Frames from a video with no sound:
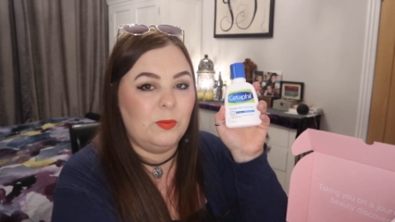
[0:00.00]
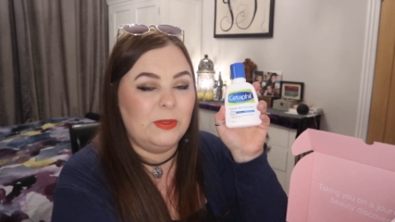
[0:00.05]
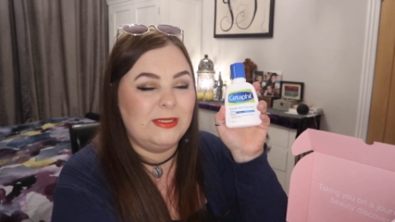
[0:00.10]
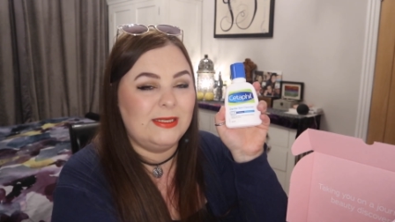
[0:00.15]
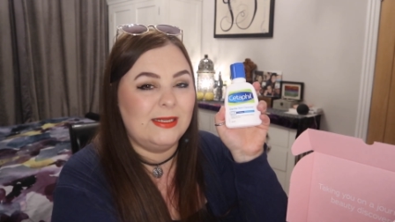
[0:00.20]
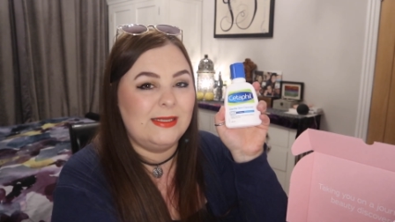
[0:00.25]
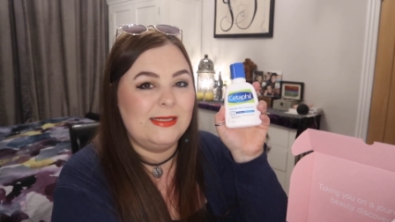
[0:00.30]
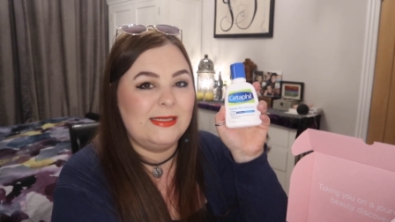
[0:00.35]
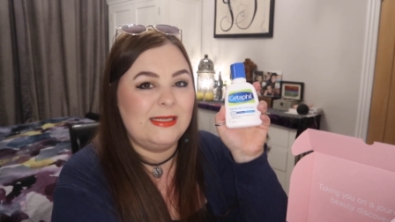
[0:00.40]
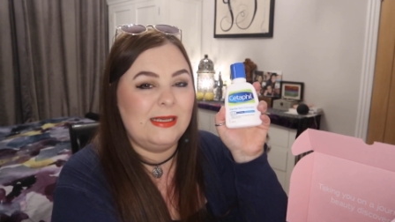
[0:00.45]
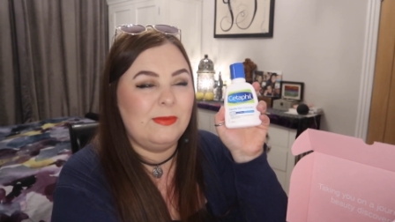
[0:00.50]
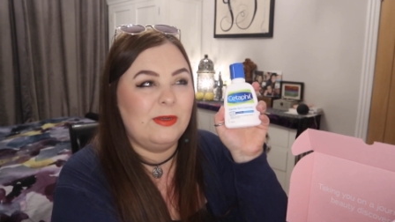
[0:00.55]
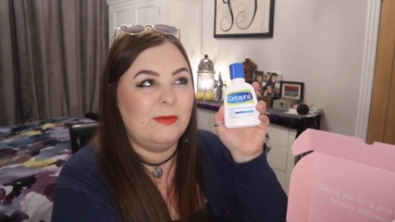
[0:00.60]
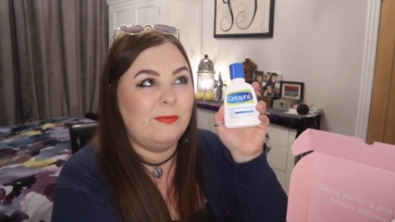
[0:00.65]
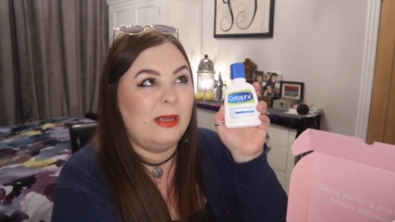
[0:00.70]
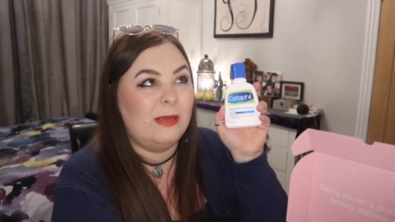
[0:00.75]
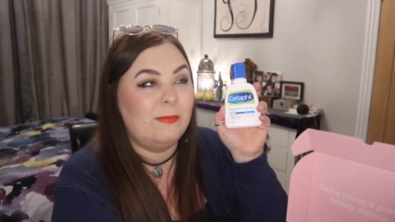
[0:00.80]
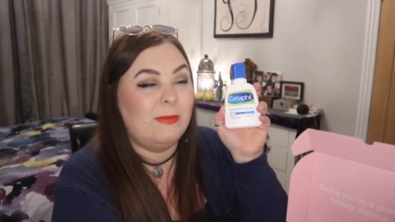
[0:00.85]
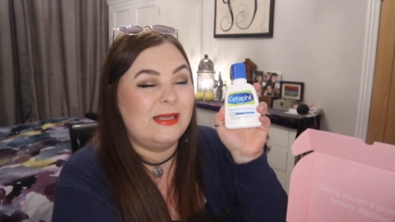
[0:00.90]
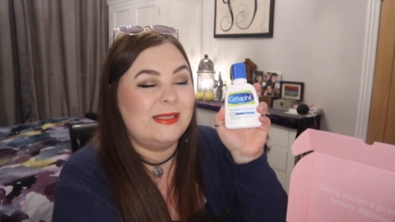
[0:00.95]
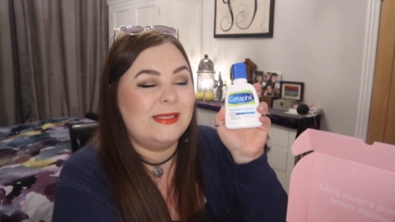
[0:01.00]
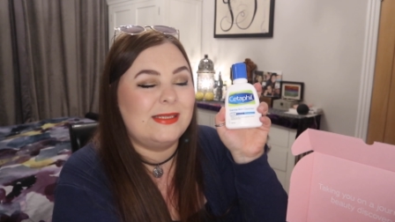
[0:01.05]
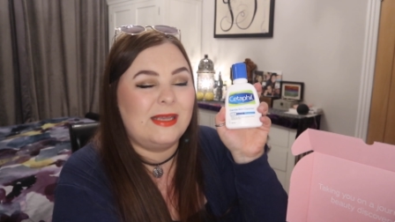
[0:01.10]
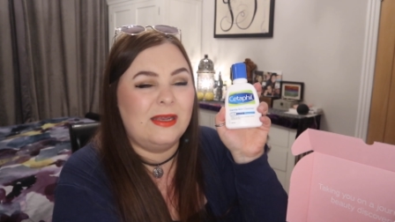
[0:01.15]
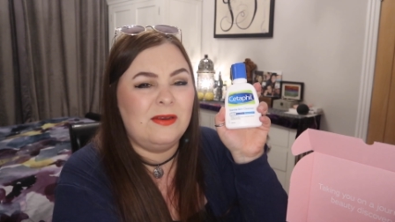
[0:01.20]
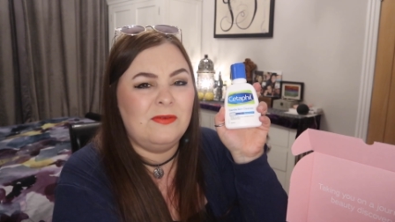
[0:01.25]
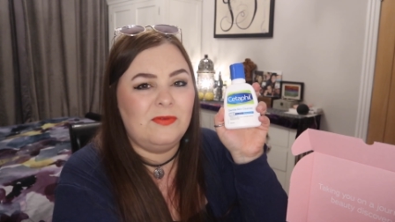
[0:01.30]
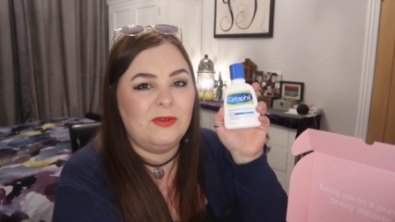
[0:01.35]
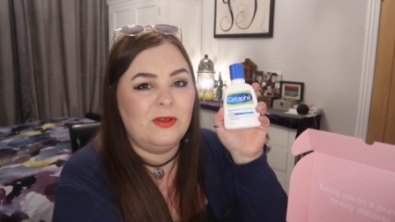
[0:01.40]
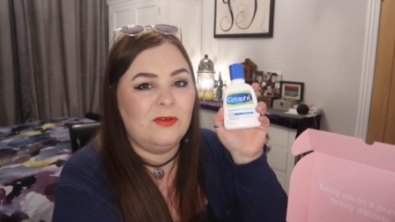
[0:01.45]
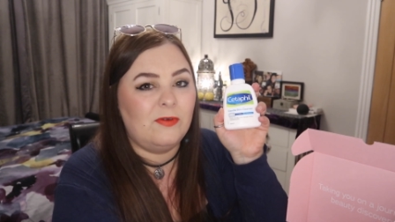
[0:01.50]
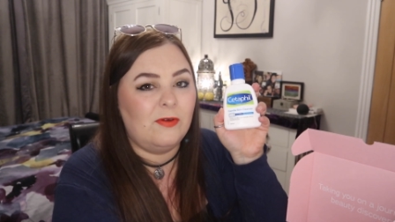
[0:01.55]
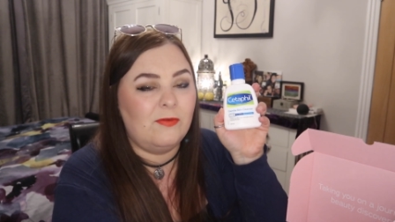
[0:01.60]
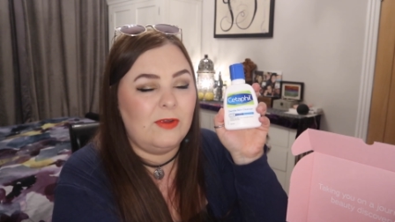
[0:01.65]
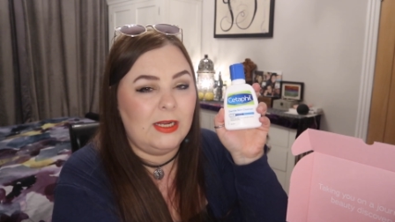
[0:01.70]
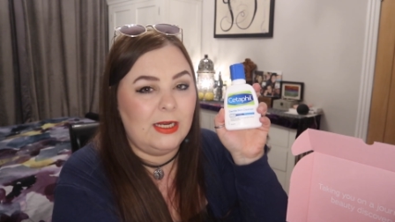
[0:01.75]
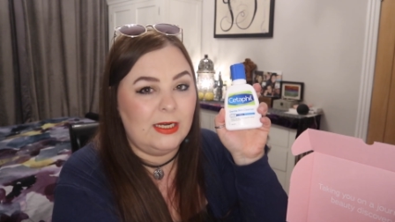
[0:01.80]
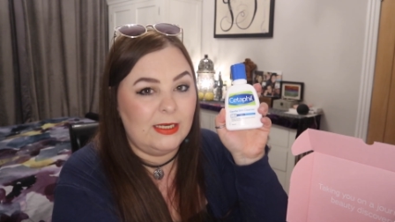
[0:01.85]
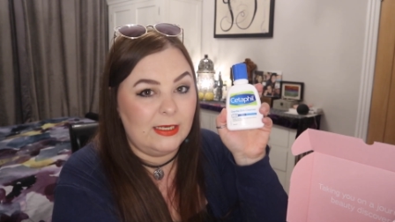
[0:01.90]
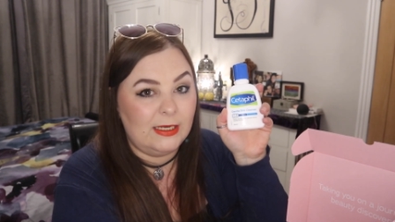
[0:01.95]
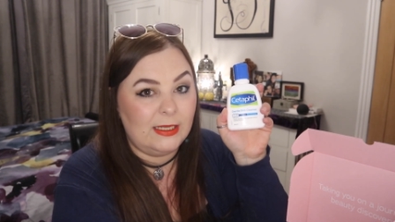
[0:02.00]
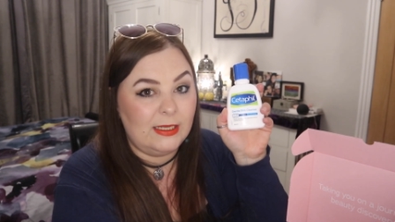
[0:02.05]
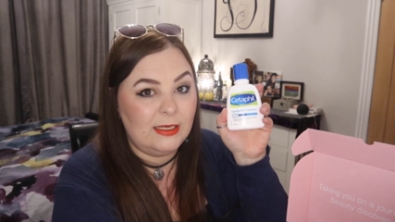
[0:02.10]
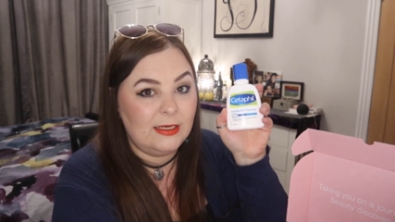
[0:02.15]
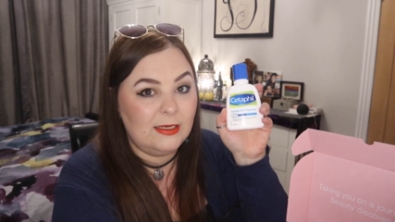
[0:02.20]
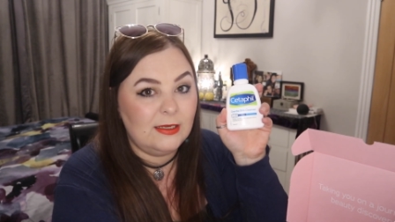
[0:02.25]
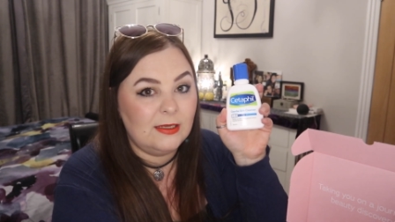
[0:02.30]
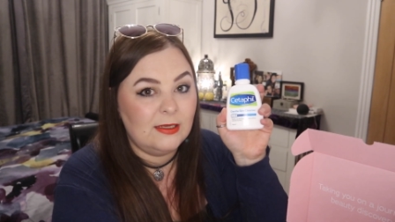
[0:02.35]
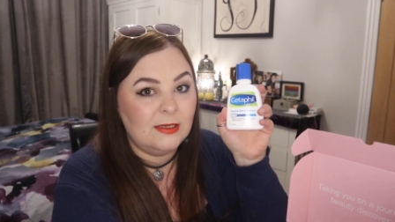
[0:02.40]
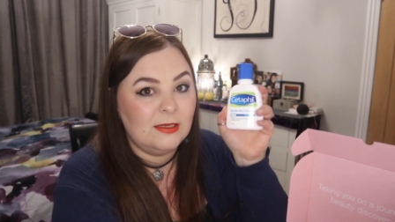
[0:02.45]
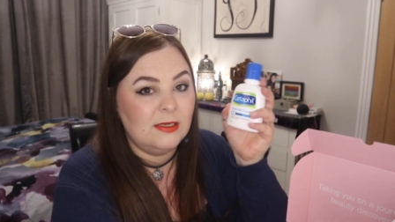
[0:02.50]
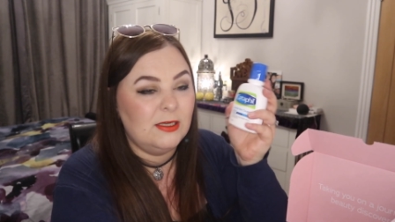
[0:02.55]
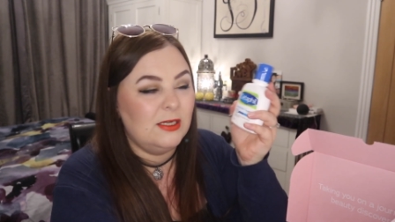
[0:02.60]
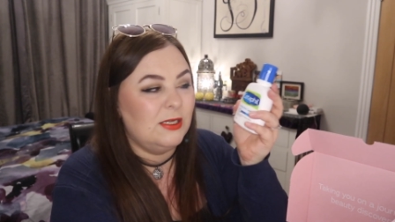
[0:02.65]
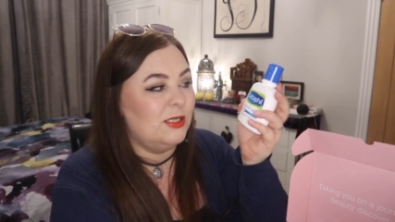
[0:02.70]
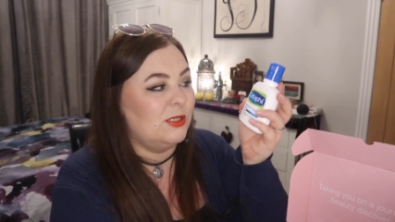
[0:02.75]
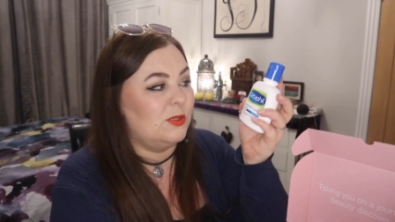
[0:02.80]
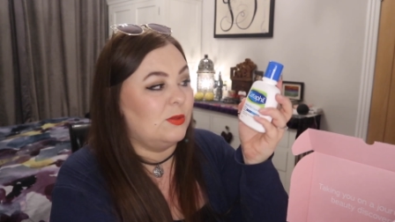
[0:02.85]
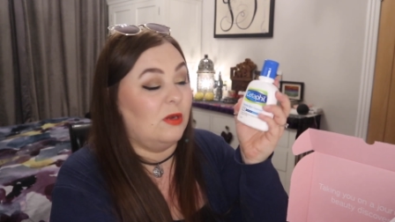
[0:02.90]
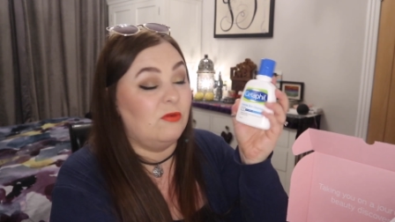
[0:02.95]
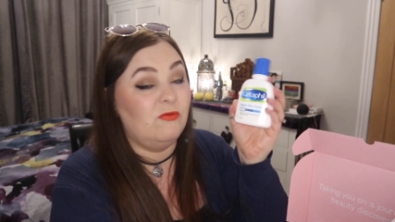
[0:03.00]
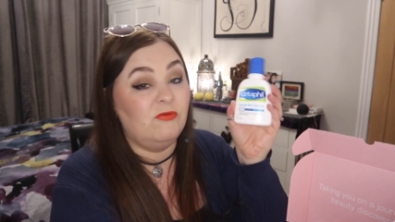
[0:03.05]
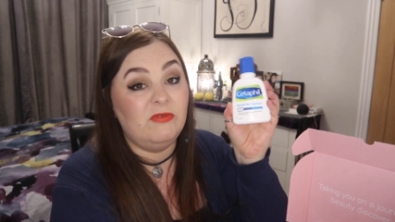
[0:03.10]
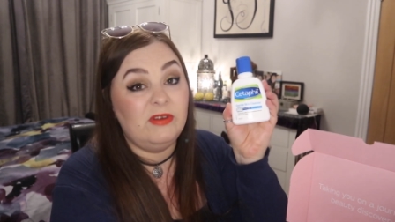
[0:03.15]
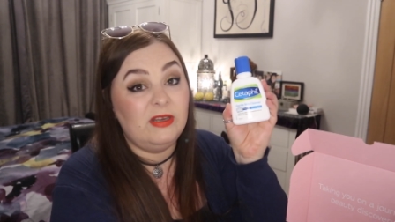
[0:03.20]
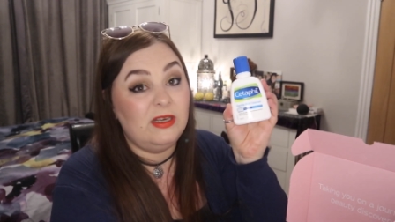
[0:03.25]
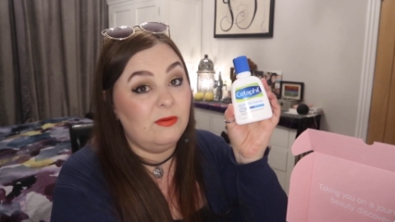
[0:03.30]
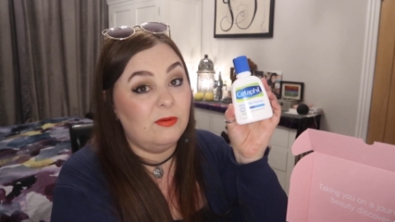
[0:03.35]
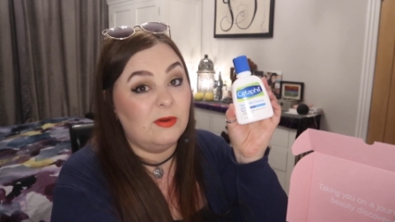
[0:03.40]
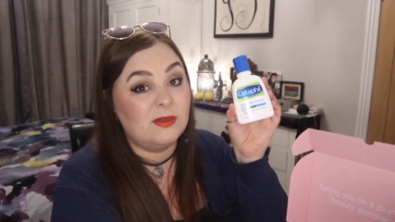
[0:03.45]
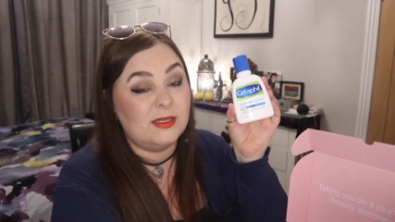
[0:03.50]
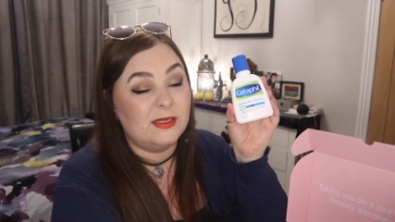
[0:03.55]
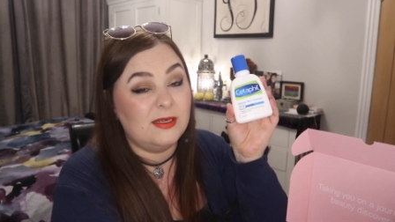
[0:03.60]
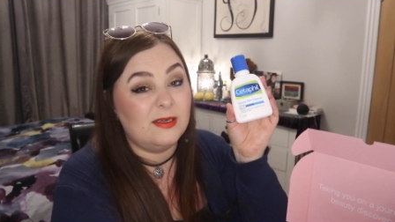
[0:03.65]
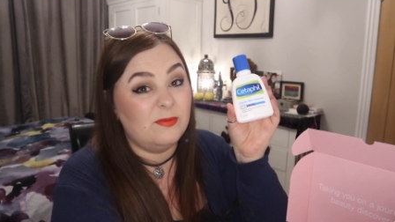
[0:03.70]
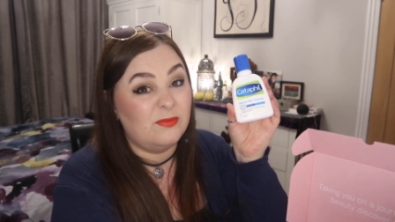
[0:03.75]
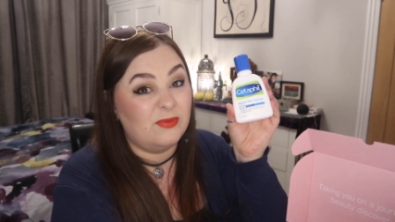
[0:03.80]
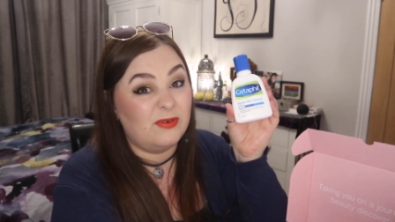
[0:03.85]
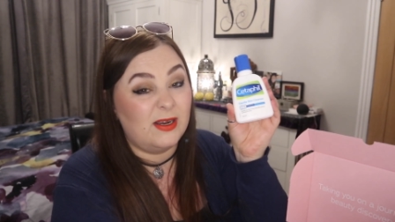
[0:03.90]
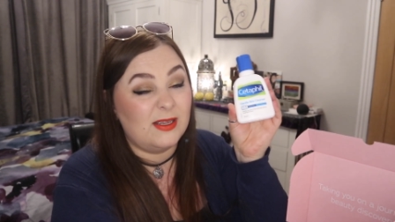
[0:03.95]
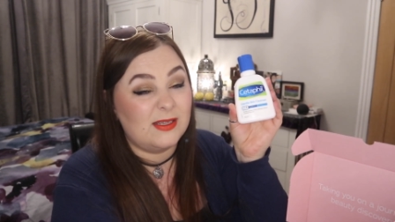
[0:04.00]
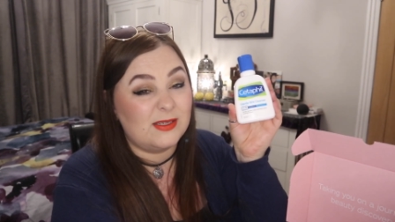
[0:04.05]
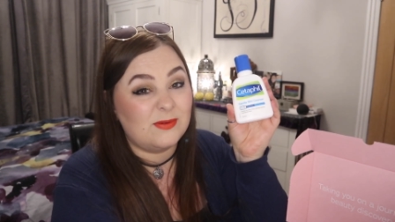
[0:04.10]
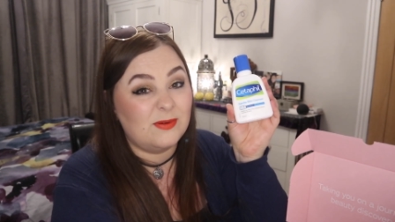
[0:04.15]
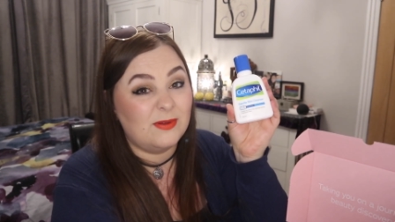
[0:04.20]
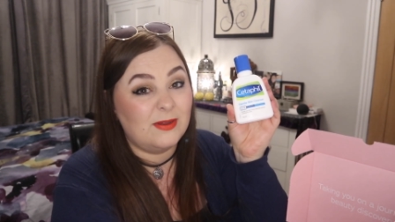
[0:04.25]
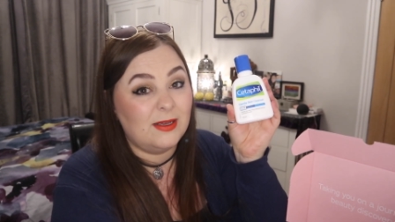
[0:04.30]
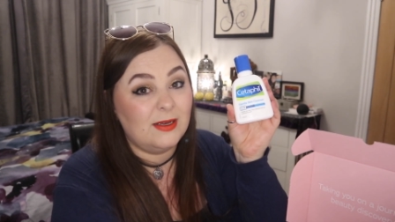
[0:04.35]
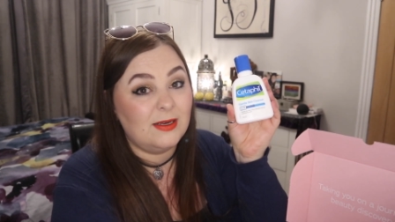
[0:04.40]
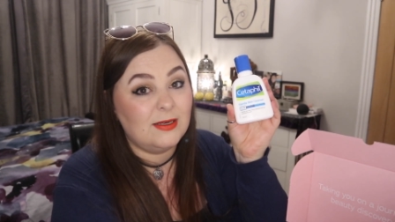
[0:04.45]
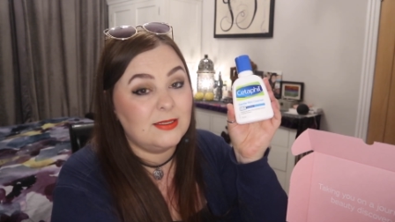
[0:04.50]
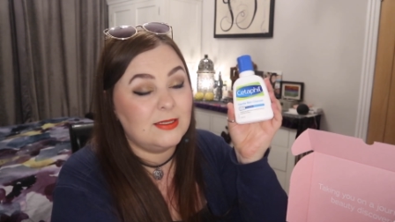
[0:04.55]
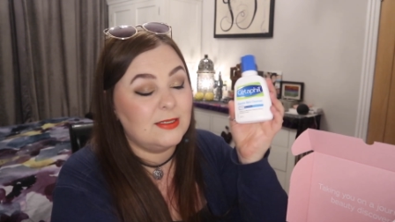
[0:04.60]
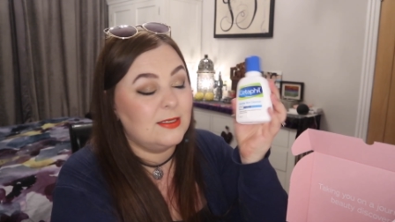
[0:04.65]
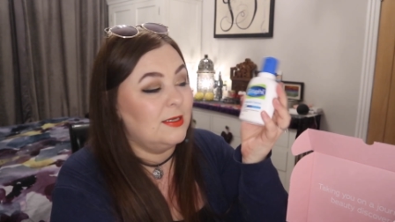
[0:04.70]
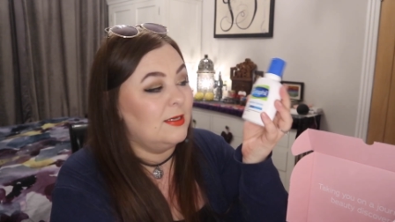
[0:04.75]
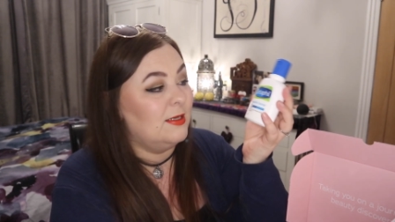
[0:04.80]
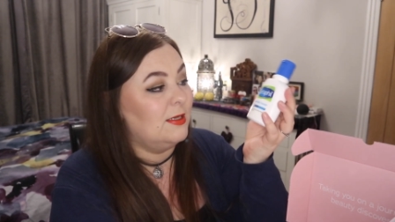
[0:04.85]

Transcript: It didn't seem to make my skin feel very clean, so I really wasn't impressed with it.